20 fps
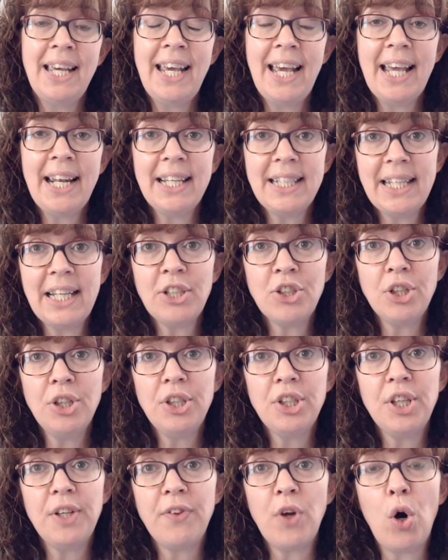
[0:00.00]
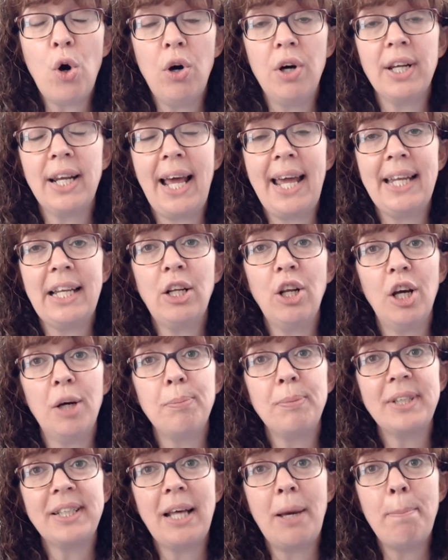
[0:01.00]
In addition to the online
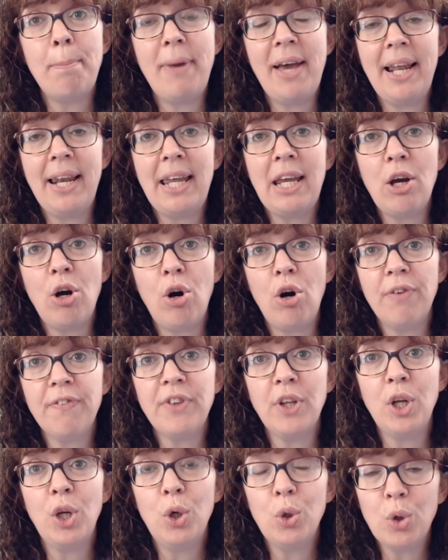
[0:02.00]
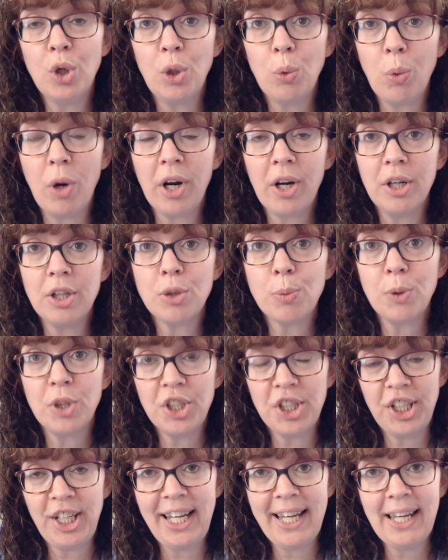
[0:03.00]
clubs that many of the local workers were
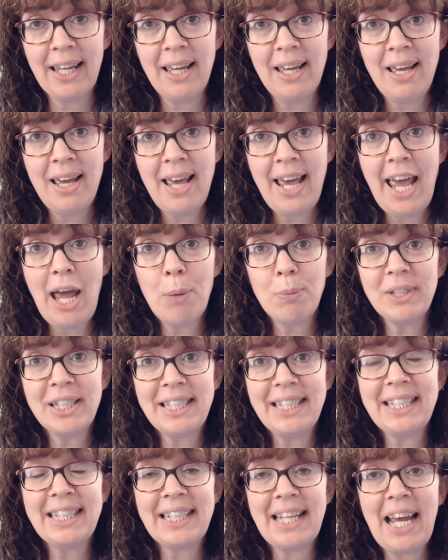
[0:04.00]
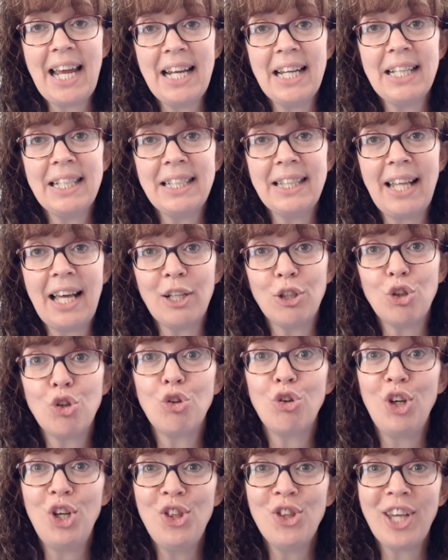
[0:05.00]
doing, it was decided that
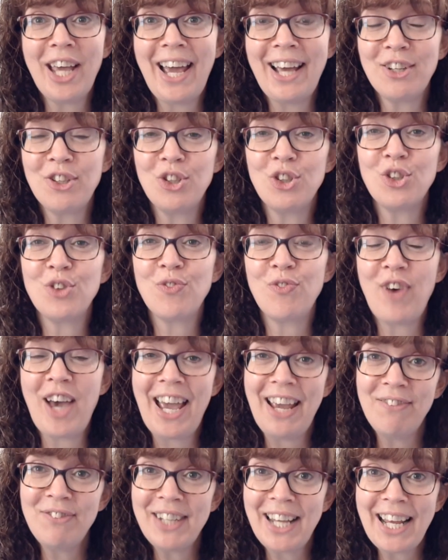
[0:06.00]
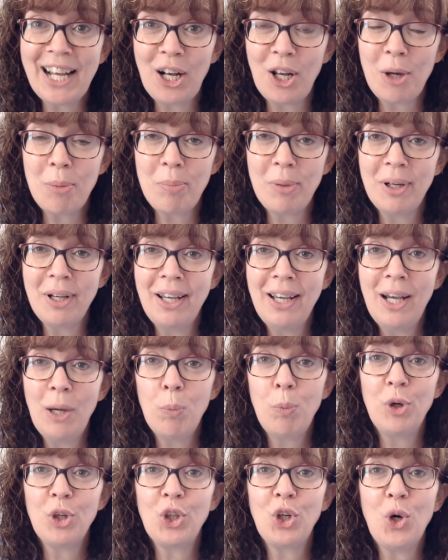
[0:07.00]
Truth Catchers 5-day club
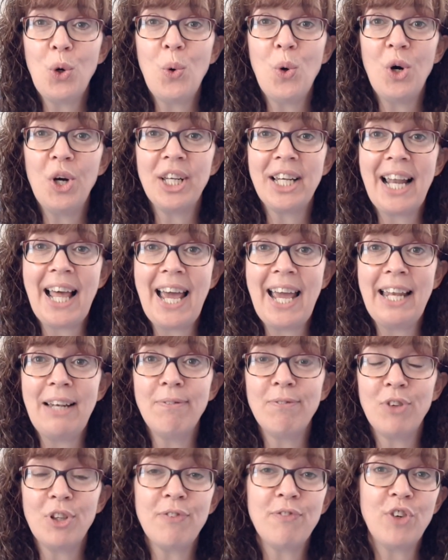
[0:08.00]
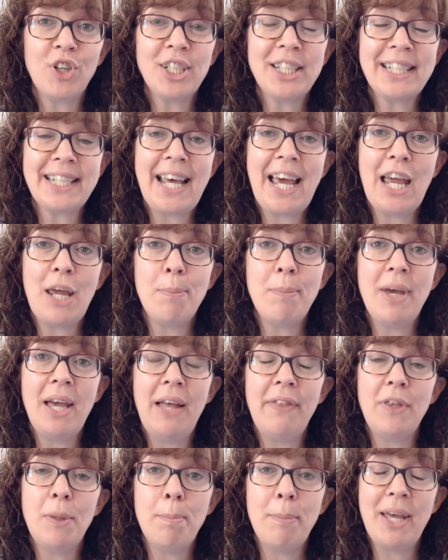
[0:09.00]
would go online for the first time
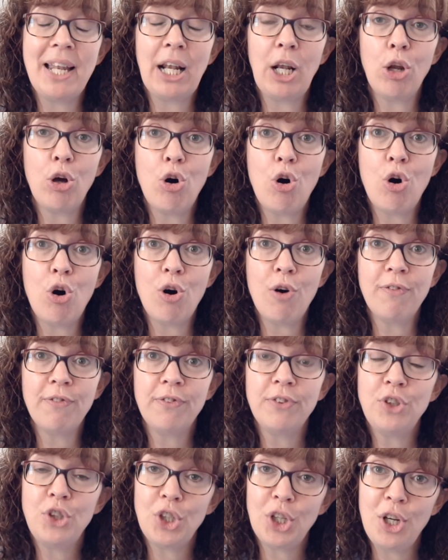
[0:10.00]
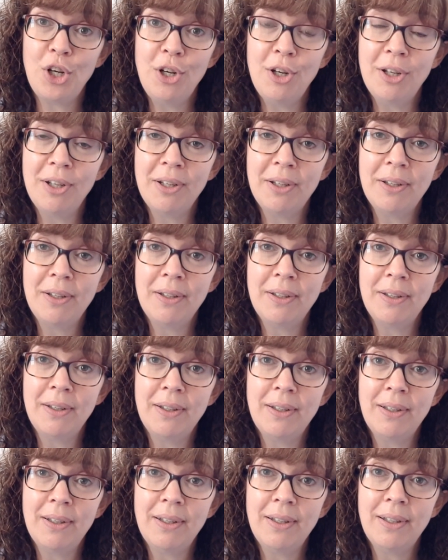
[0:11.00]
in the middle of June.
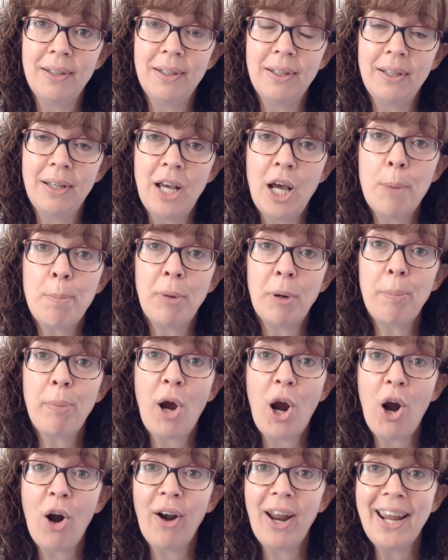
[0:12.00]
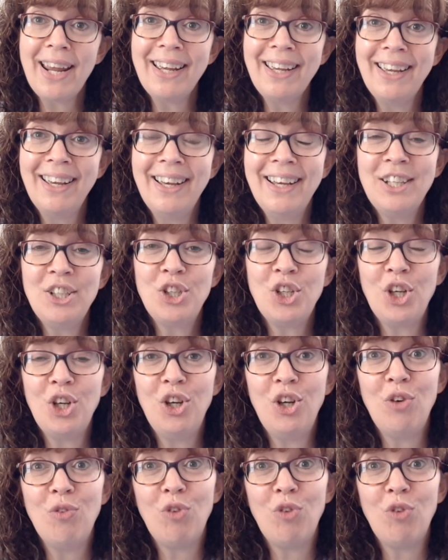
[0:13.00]
Preparing to